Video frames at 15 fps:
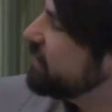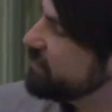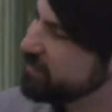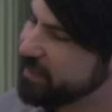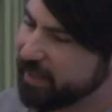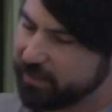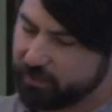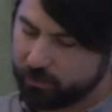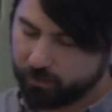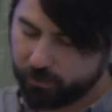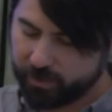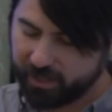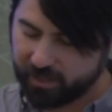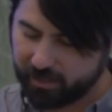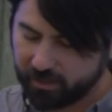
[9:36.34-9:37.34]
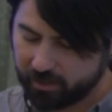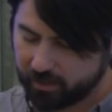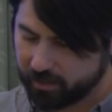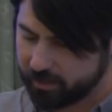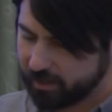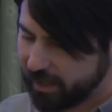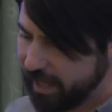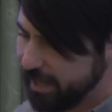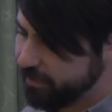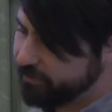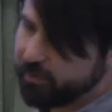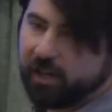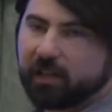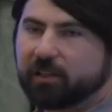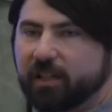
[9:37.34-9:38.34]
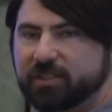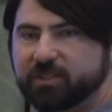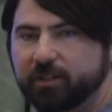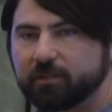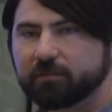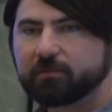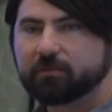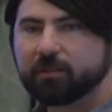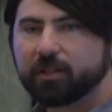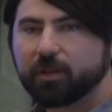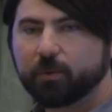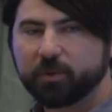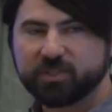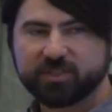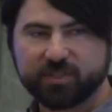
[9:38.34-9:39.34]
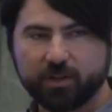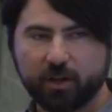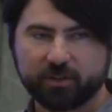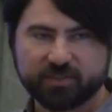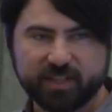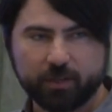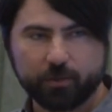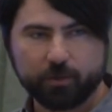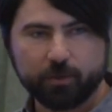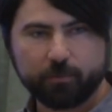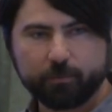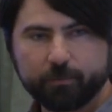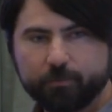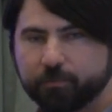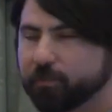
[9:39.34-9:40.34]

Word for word: is that we have a cluster, which is an autoscale group.